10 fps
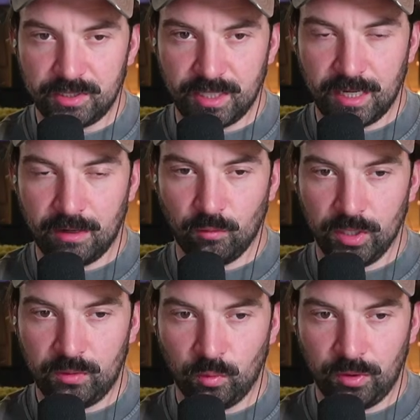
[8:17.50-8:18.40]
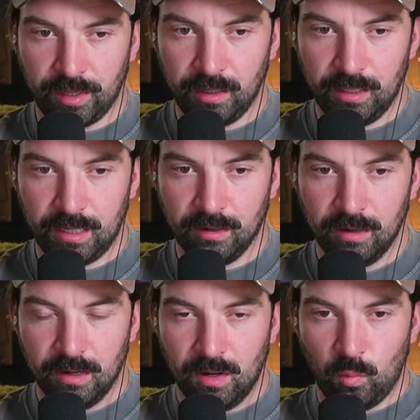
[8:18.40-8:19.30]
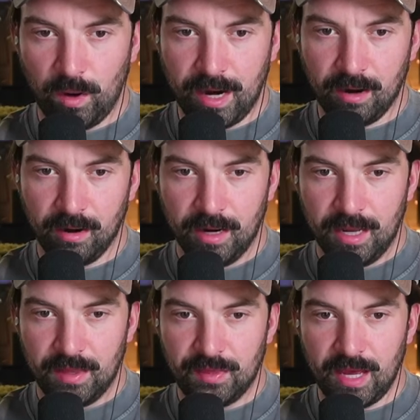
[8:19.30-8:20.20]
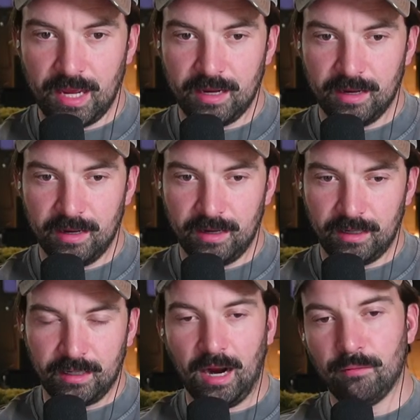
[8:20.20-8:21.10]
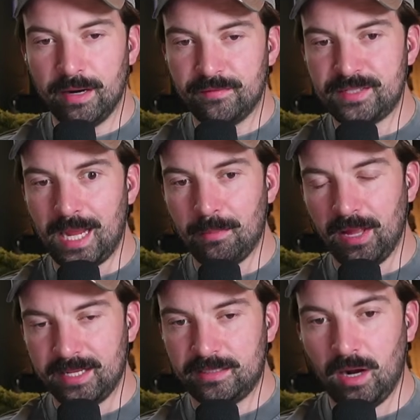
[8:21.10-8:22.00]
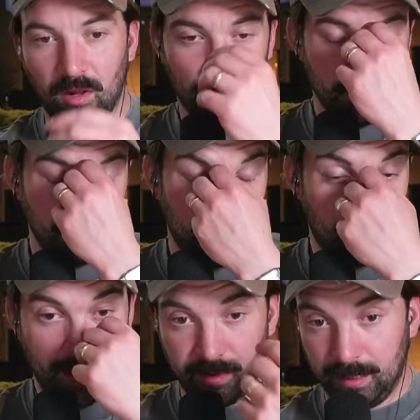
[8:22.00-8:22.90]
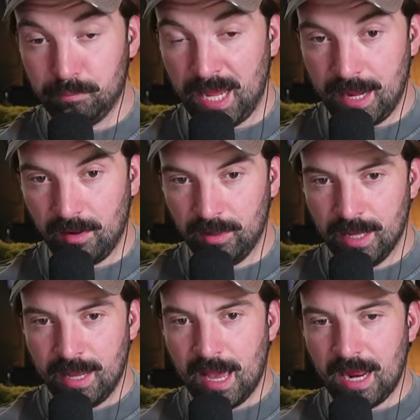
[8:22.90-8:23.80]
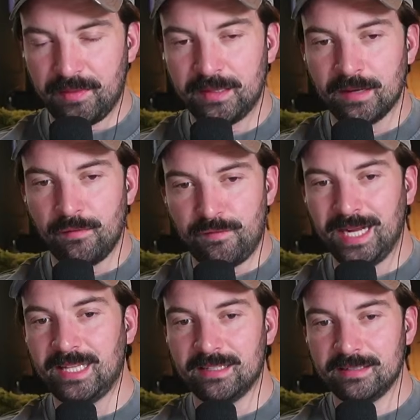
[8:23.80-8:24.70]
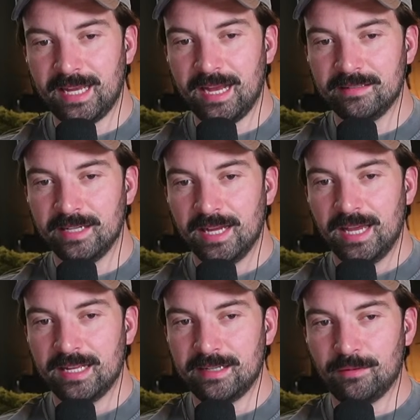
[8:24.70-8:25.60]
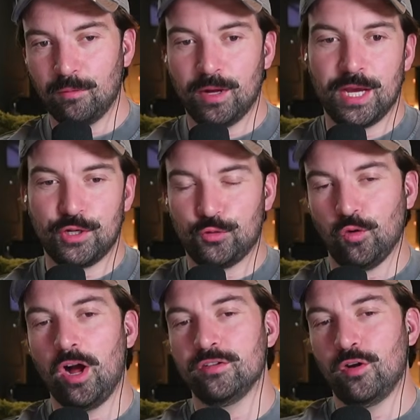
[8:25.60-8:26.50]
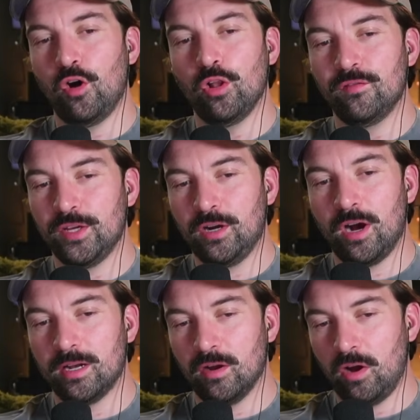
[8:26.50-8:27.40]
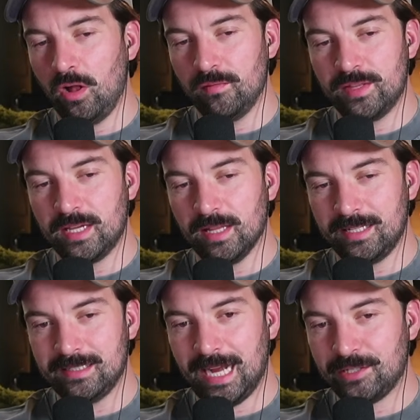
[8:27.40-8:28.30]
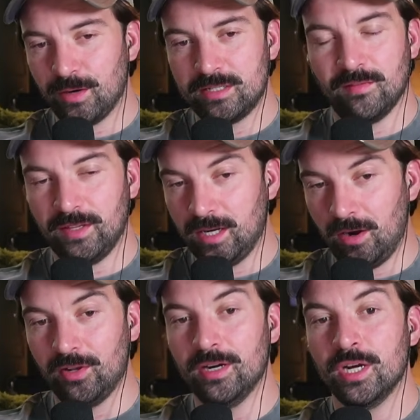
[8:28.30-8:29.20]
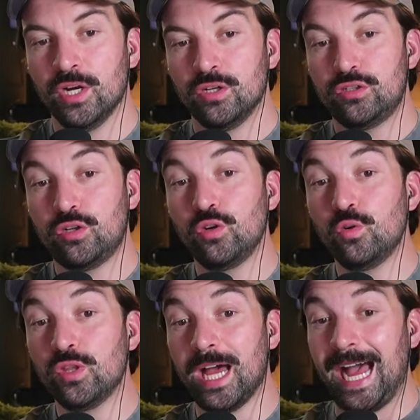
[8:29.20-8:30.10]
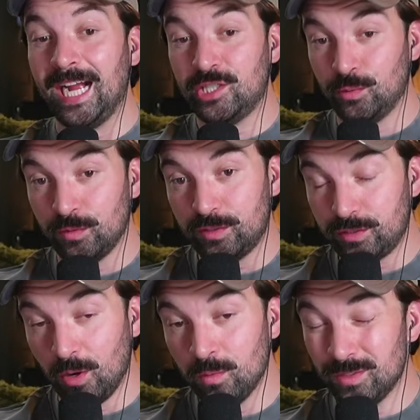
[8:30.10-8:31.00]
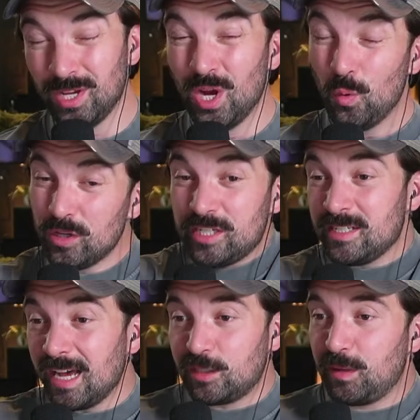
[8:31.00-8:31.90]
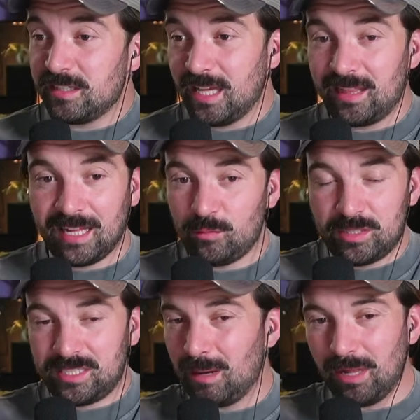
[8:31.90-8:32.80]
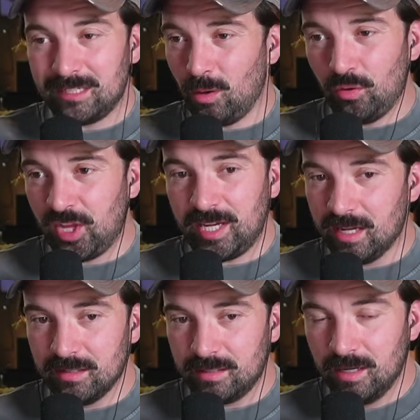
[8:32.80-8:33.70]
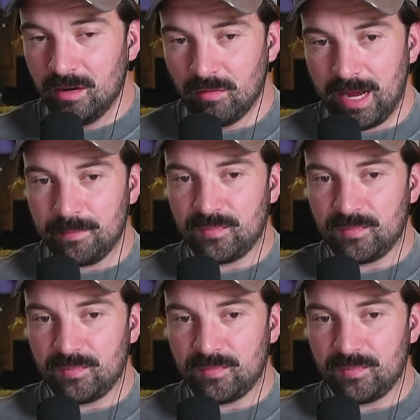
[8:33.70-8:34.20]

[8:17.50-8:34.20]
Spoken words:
They did a really cool thing here where they got rid of Sableye's color. They made it like pale, and I think the effect that this has is it draws all of the like saturation of the color to the actual stones, which is nice because that's what Sableye's whole thing is, right?